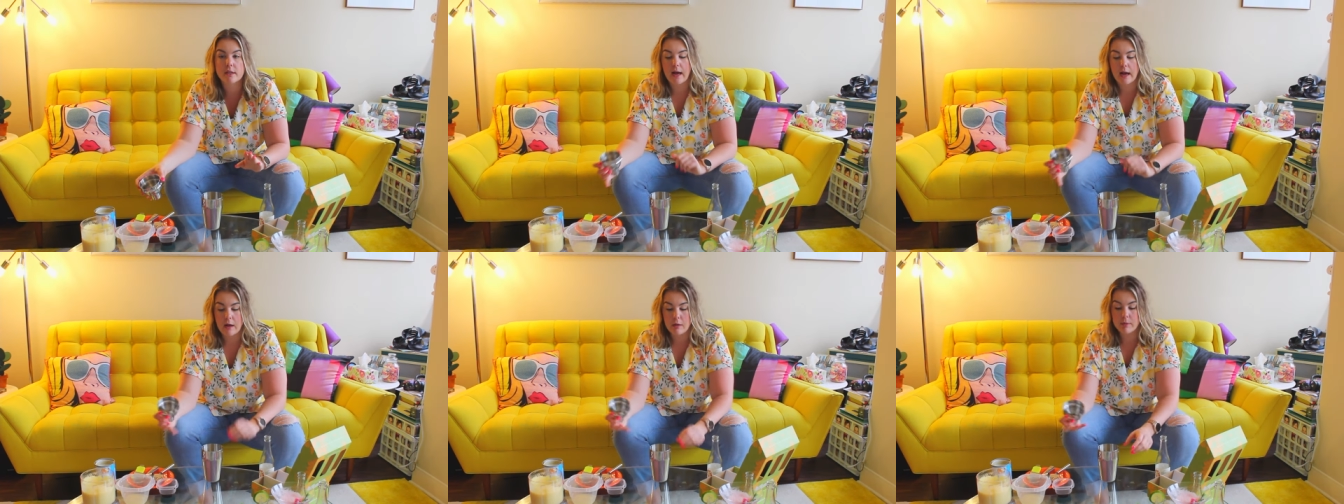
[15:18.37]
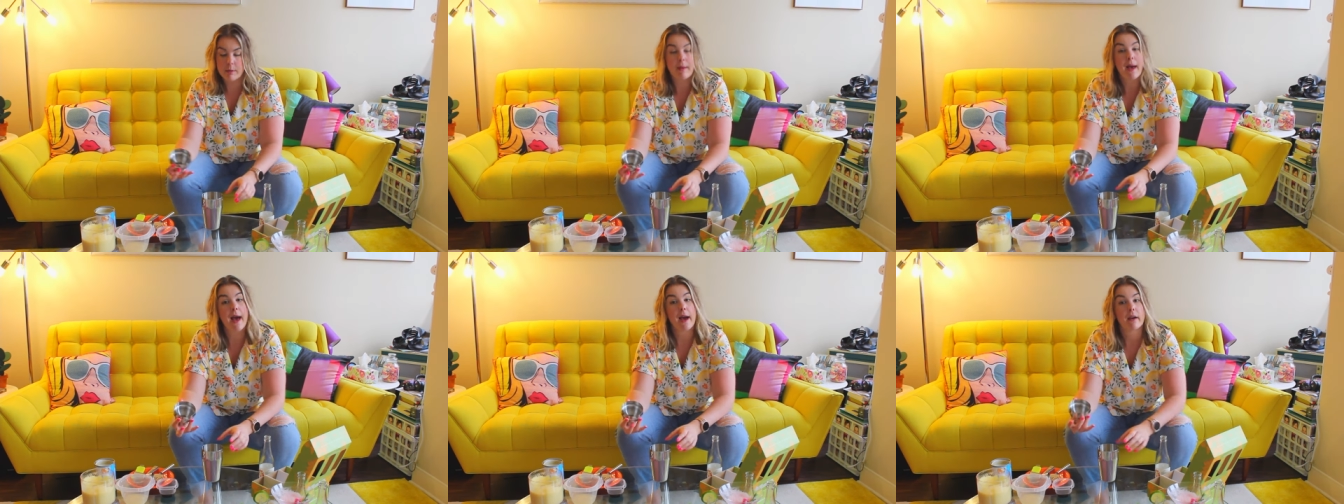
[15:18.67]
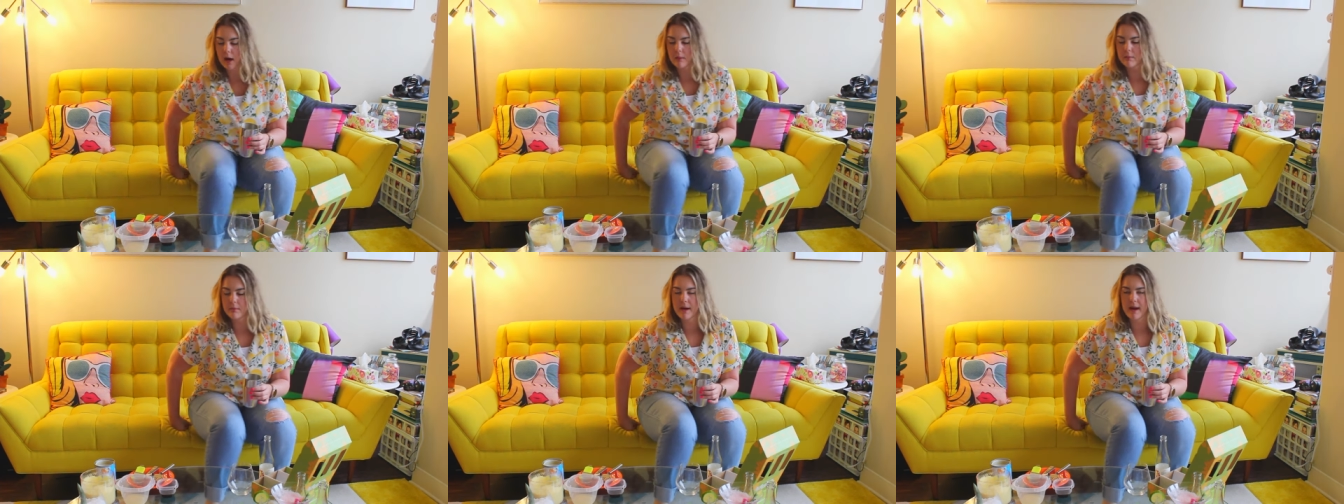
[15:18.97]
and I'll be back.
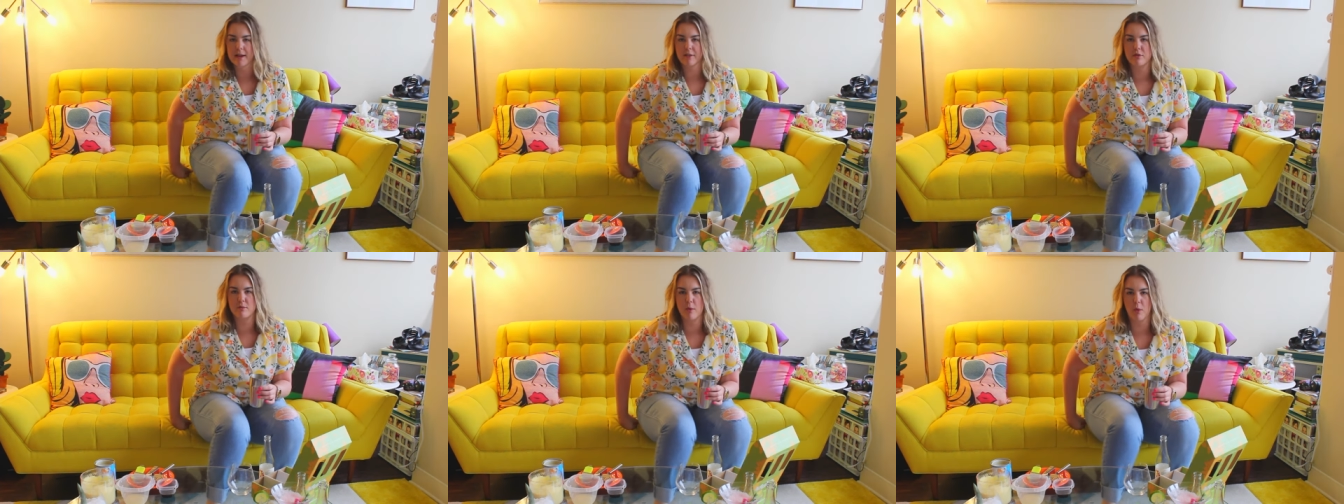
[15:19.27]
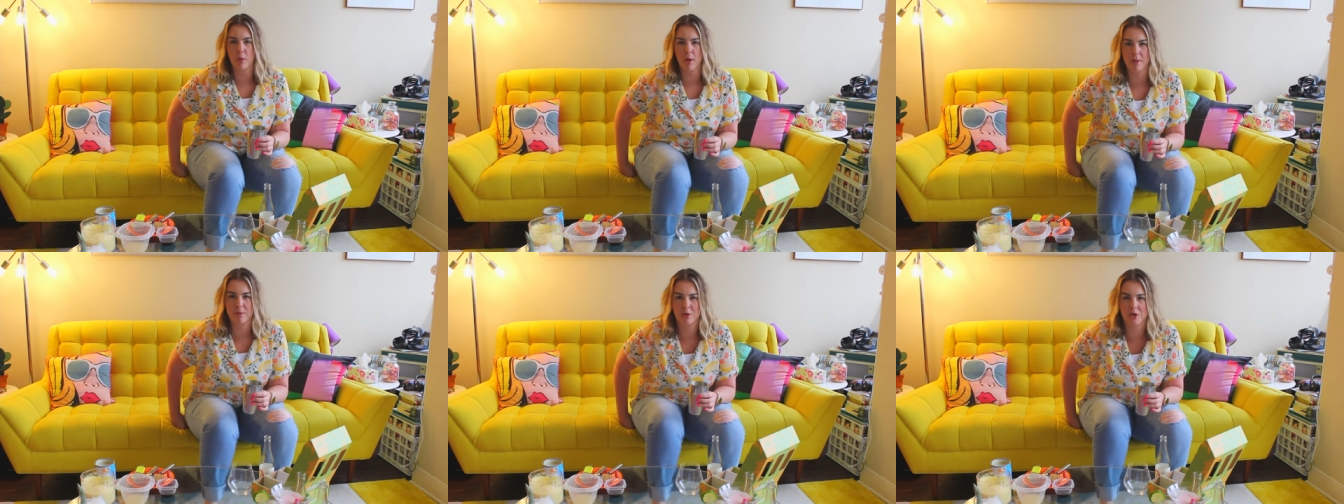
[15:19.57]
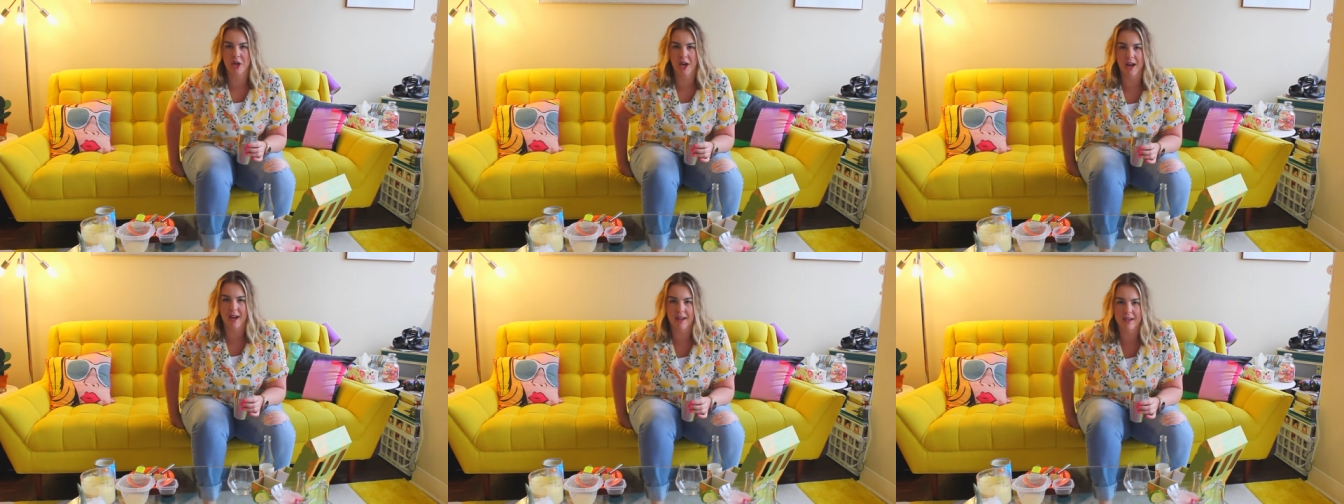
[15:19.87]
I'm back from a whip
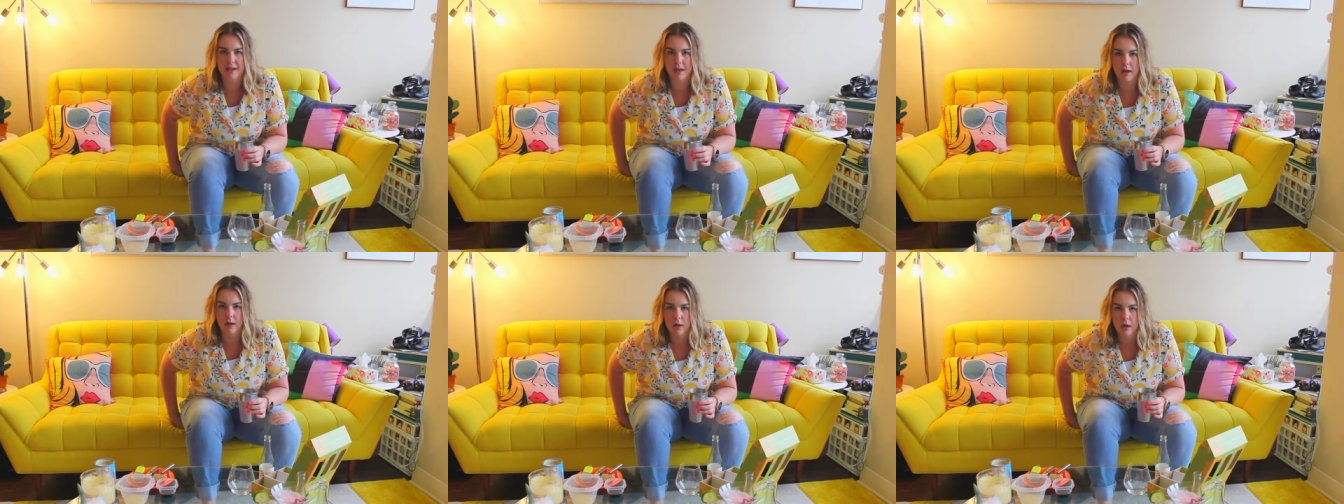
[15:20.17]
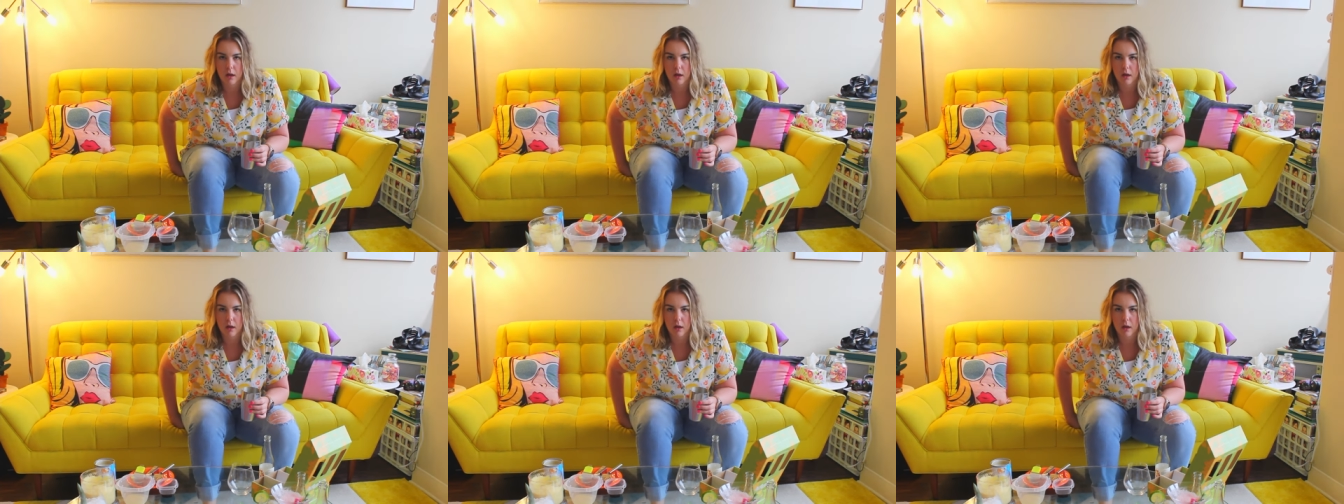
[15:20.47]
shake.